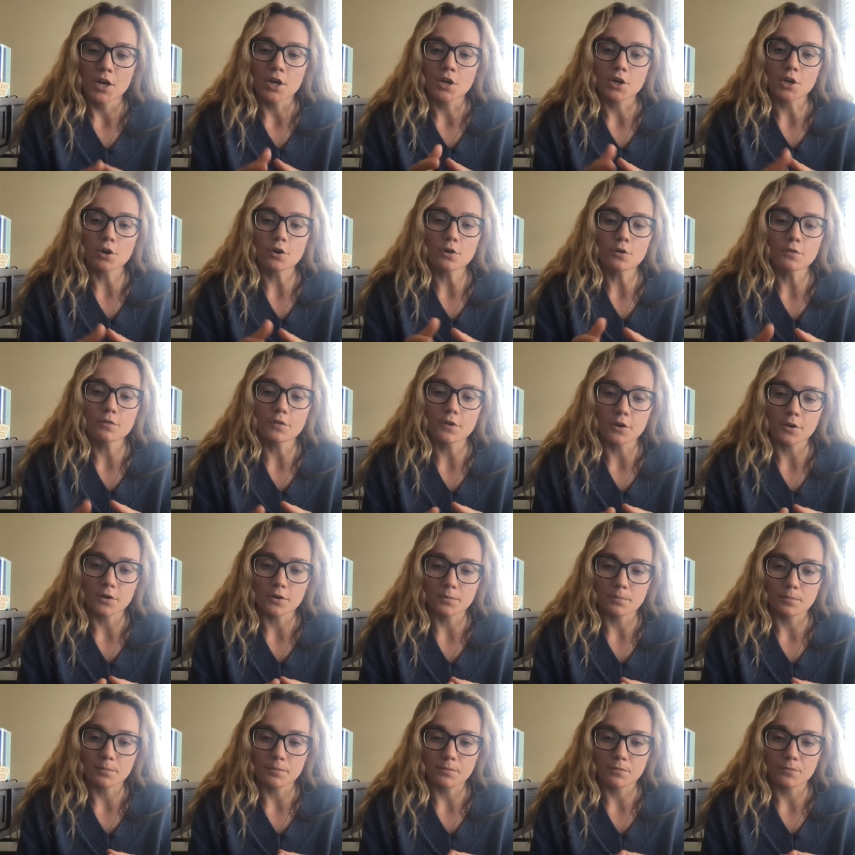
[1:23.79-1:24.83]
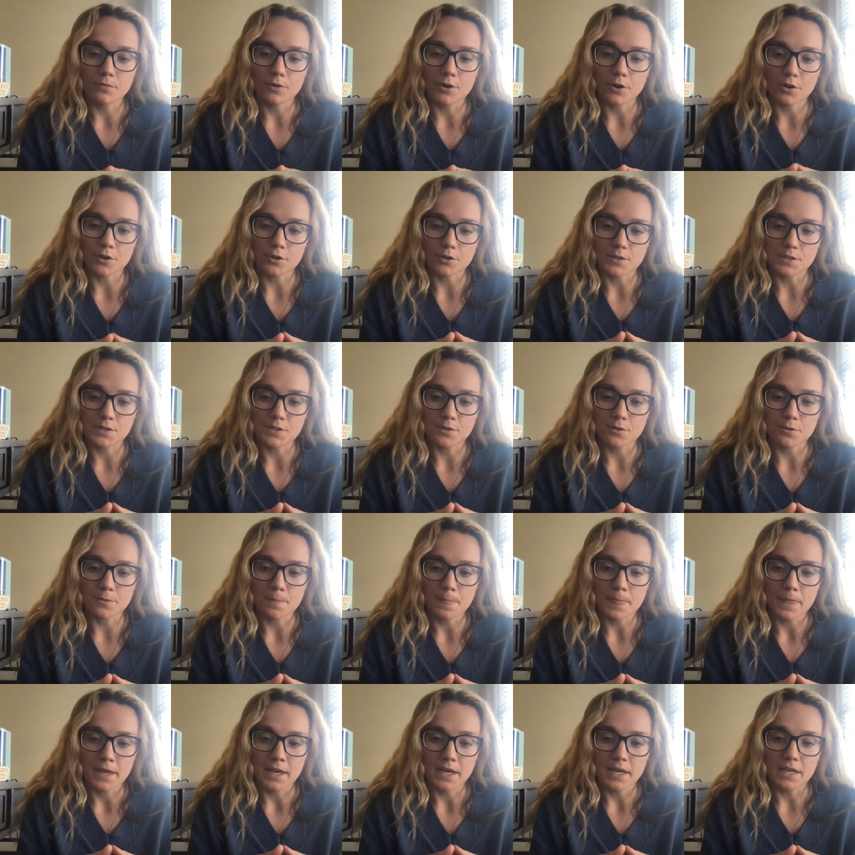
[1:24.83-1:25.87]
Covert rehearsal
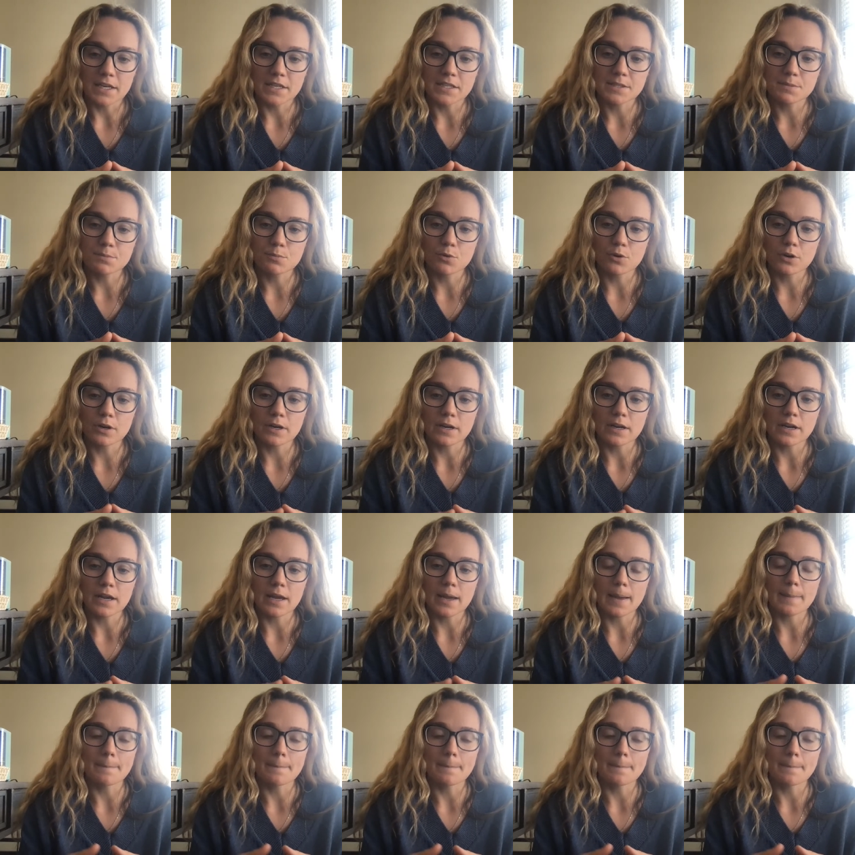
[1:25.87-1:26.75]
is more